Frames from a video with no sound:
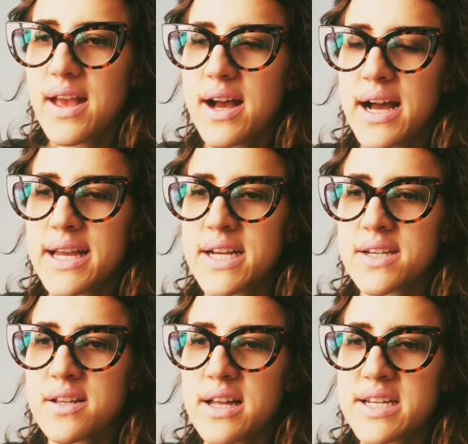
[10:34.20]
I
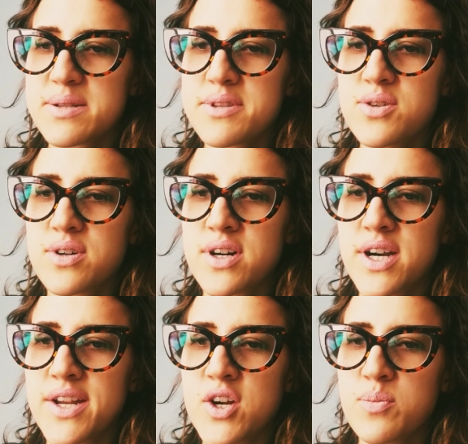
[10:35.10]
unclasped the door
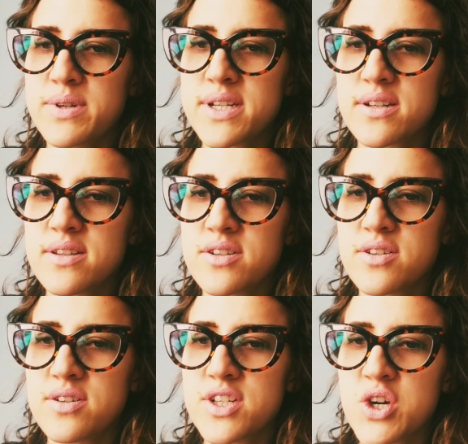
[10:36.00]
and opened it a
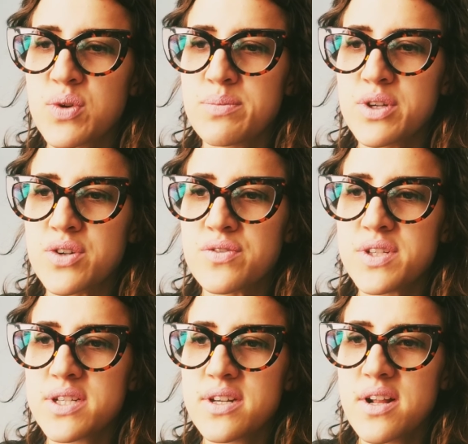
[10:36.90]
little. No one moved.
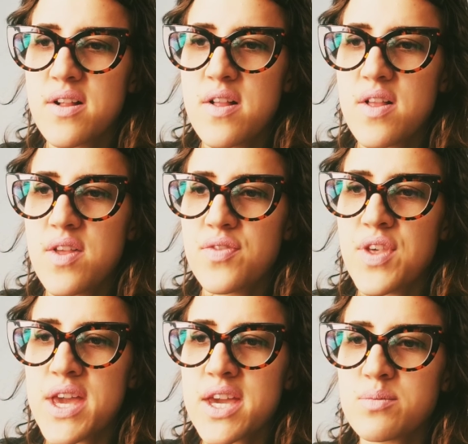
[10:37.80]

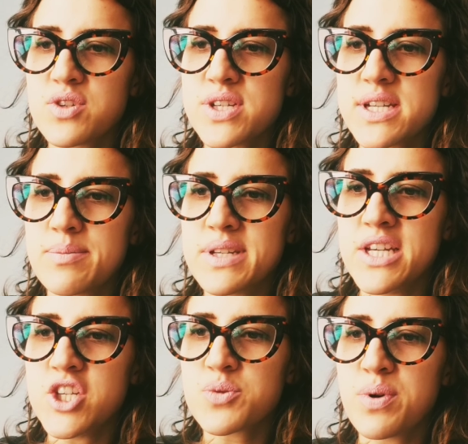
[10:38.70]
The animal stepped
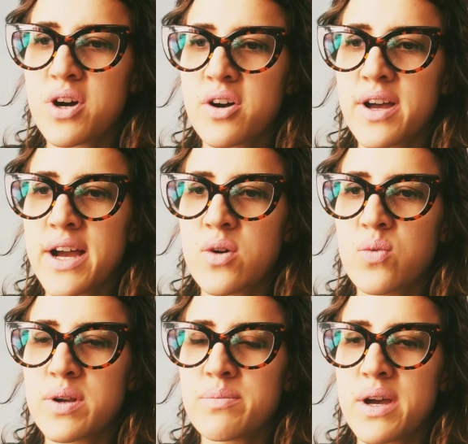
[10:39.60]
each paw out
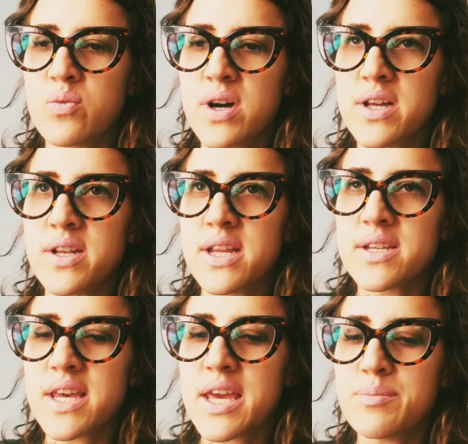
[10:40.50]
one by one
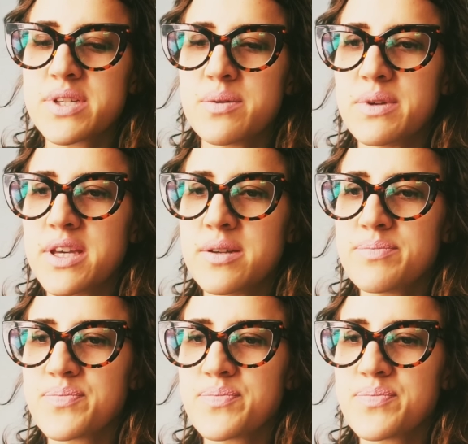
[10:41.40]
and came to me.